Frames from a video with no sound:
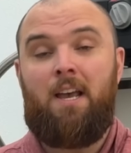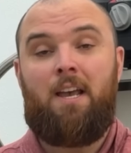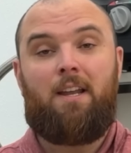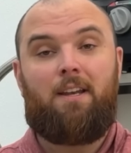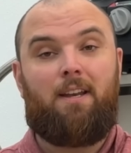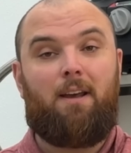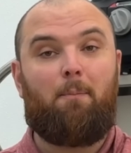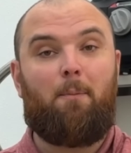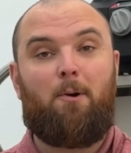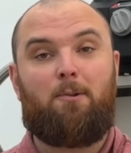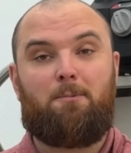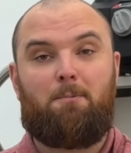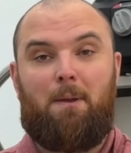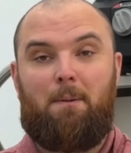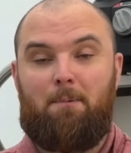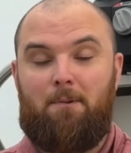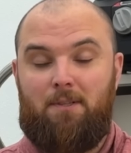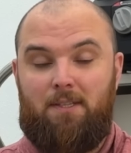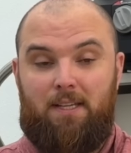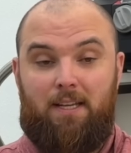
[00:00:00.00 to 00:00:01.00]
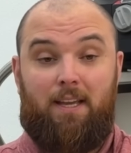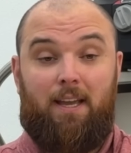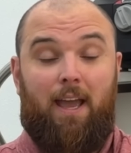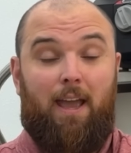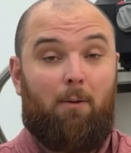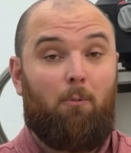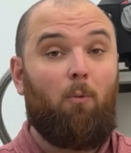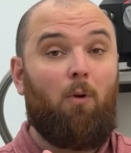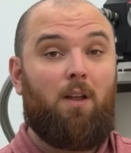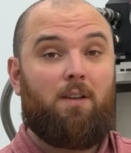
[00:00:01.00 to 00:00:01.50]
Now most people see
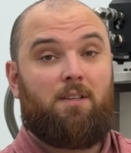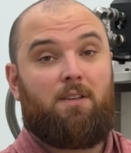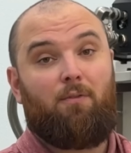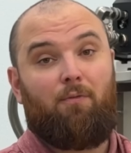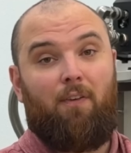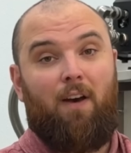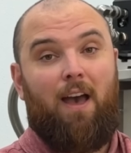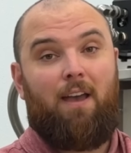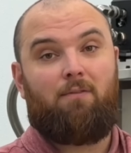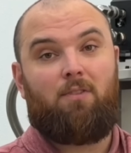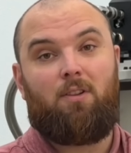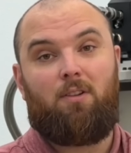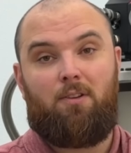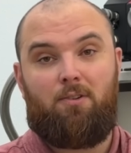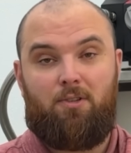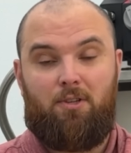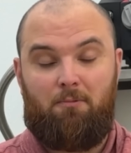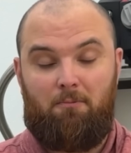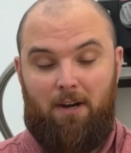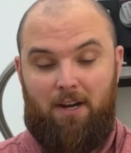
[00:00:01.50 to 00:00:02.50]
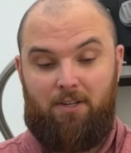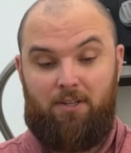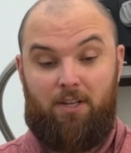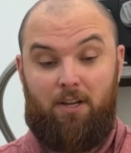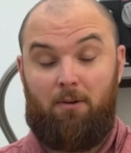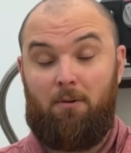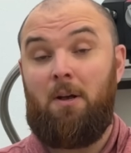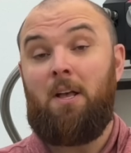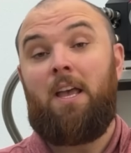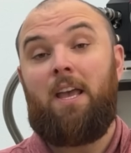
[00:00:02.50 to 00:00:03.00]
a 1:5 dilution
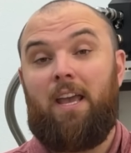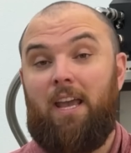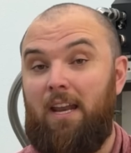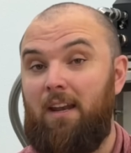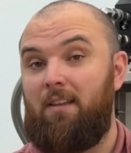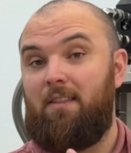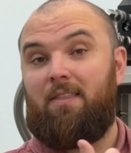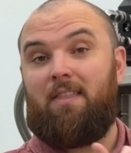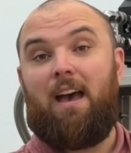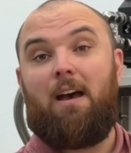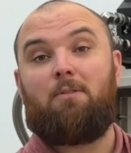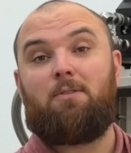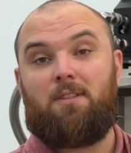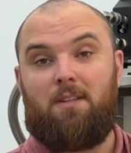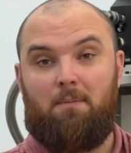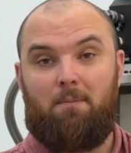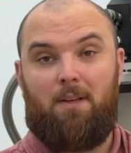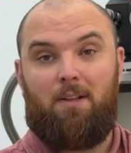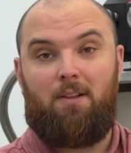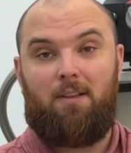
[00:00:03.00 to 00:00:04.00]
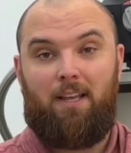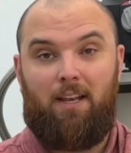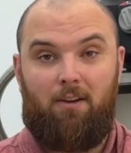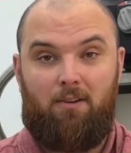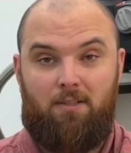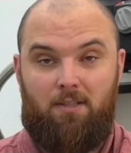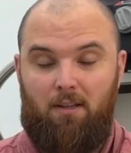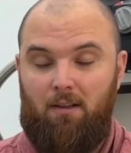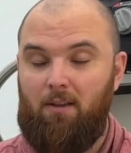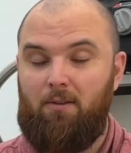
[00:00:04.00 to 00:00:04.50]
ratio in 1,000 milliliter
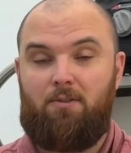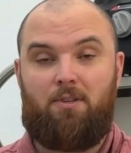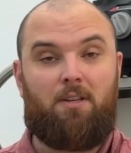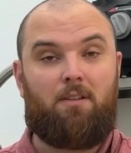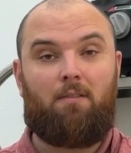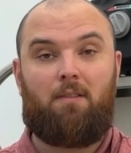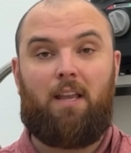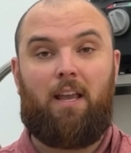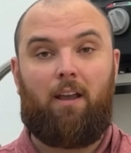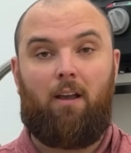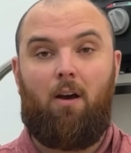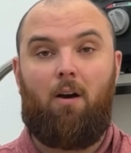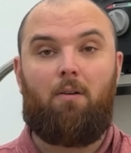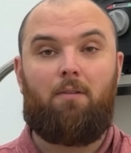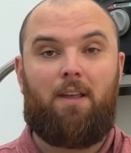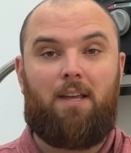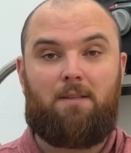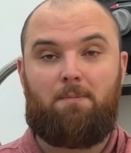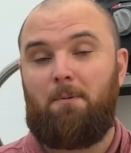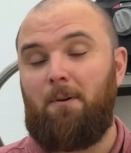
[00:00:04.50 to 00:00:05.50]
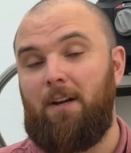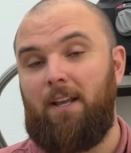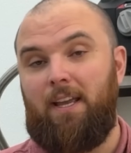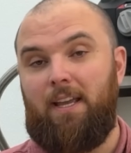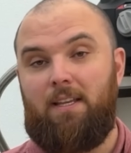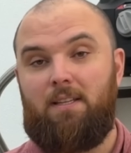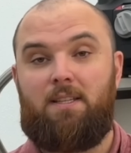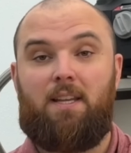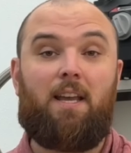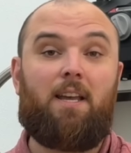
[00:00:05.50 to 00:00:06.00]
solution, think, oh, that's pretty
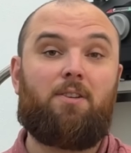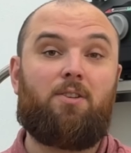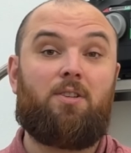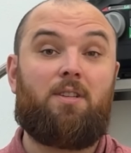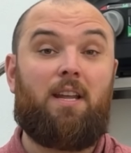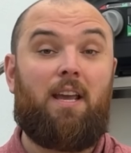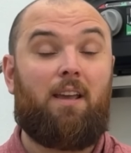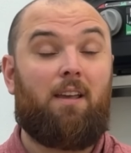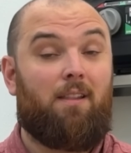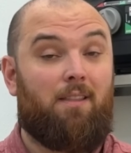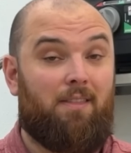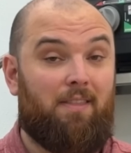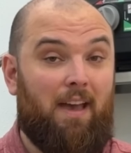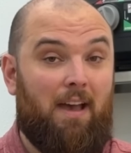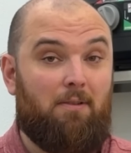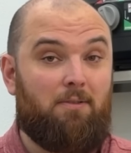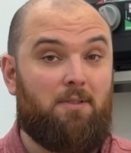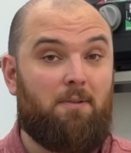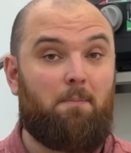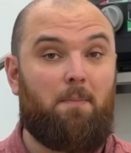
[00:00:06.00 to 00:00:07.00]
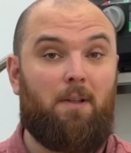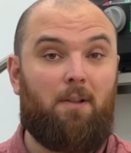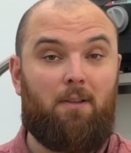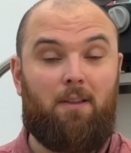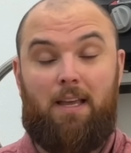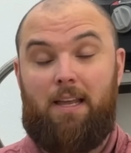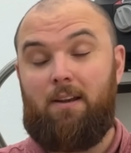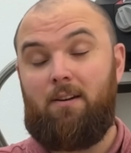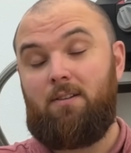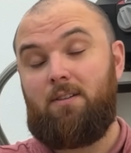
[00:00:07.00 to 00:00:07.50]
easy. I just take 1,000
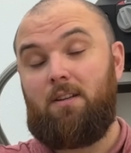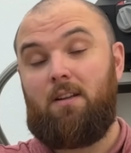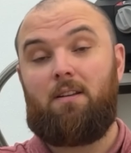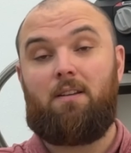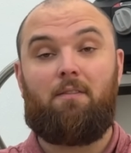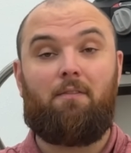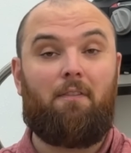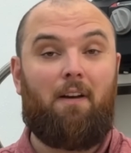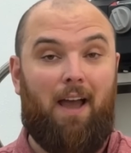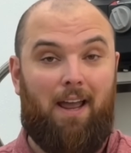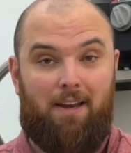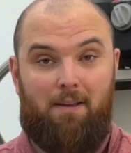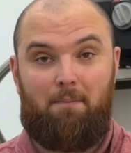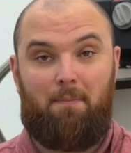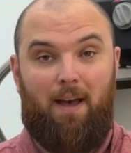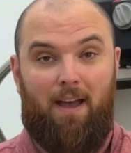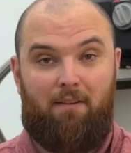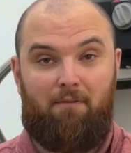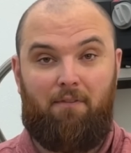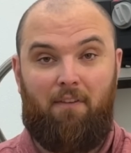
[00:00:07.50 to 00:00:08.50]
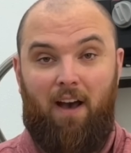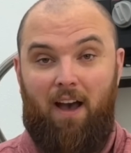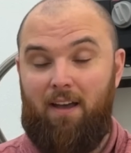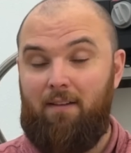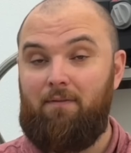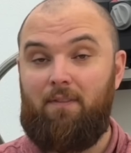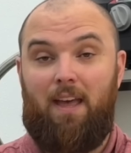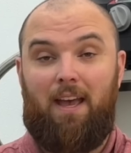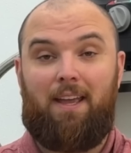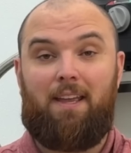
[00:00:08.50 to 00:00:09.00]
milliliters, divide it by
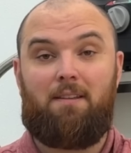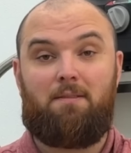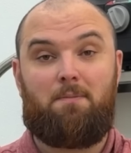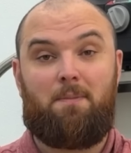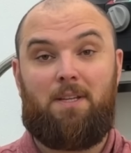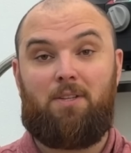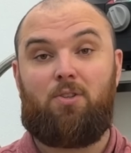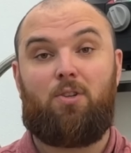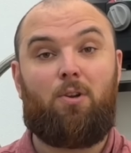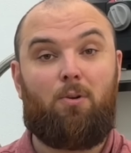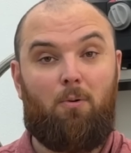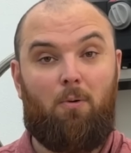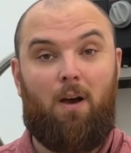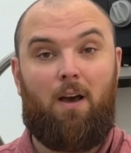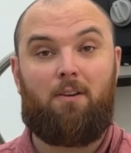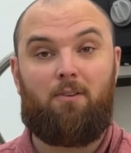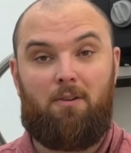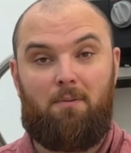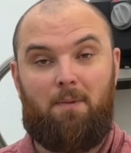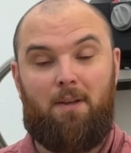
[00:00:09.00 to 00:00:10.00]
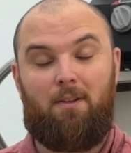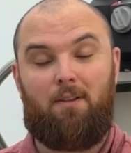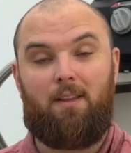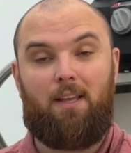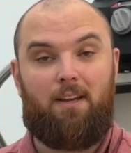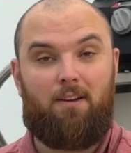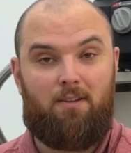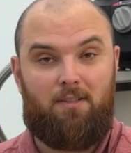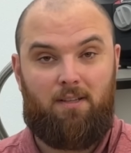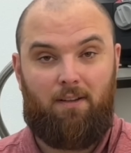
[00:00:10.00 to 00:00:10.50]
5. That gives me 200
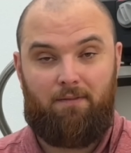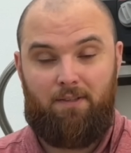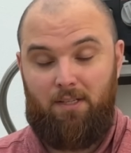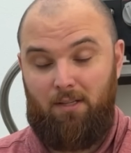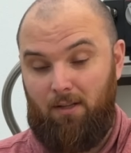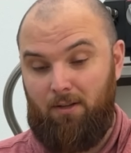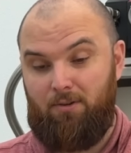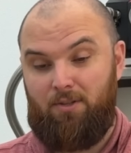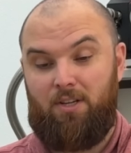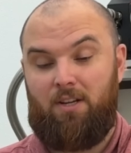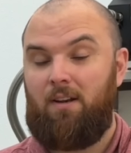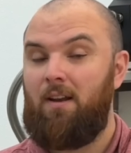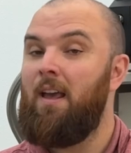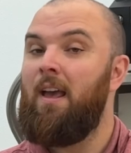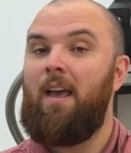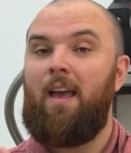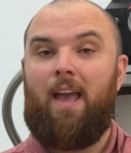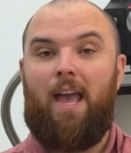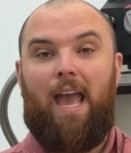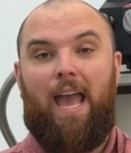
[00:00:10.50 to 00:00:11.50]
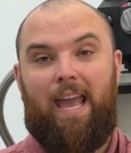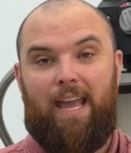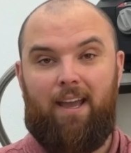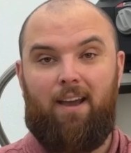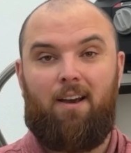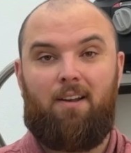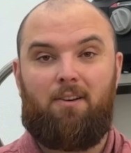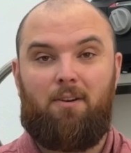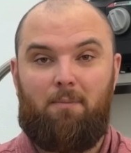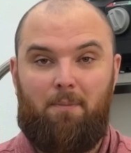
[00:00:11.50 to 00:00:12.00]
milliliters of solution,
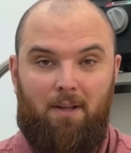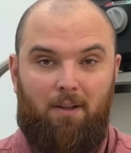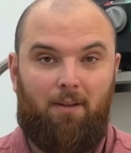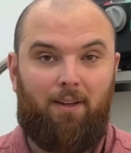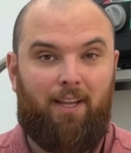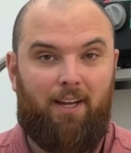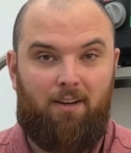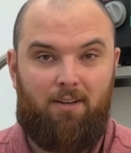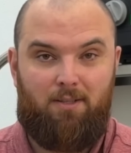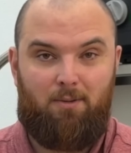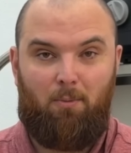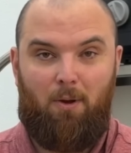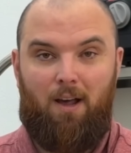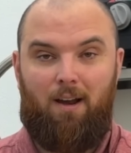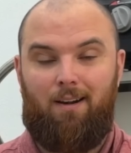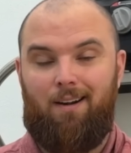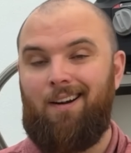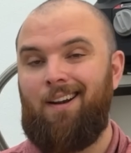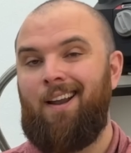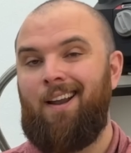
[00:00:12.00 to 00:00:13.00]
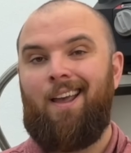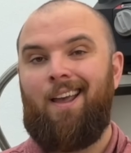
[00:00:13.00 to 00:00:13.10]
800 milliliters of water.